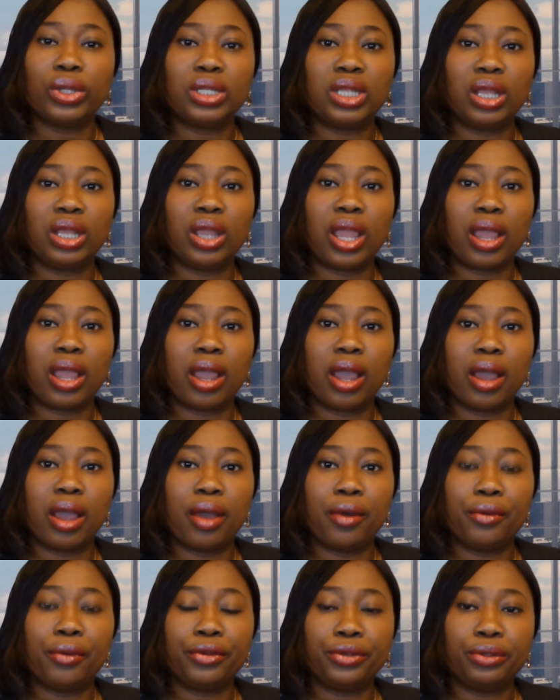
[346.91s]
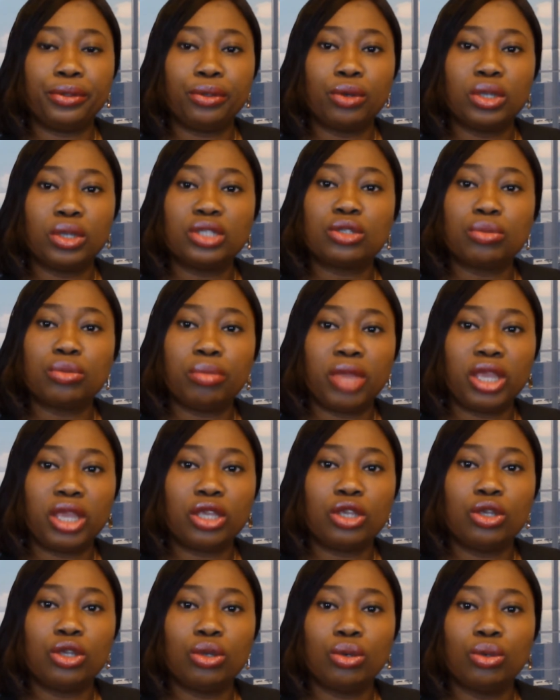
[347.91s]
They are going to
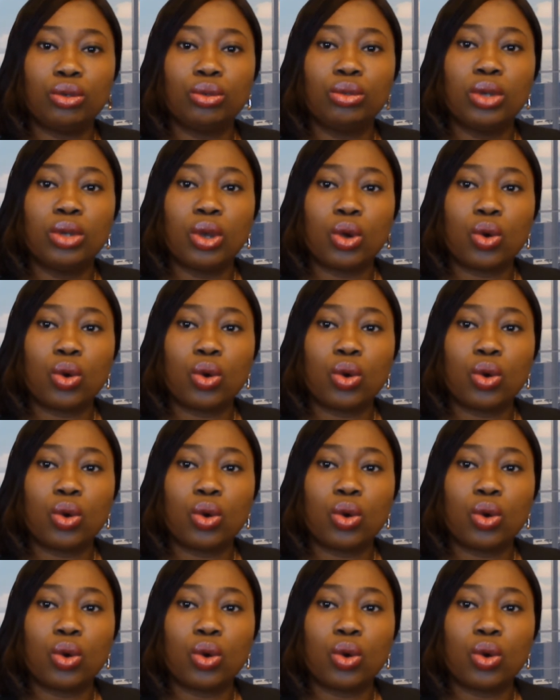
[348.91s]
make you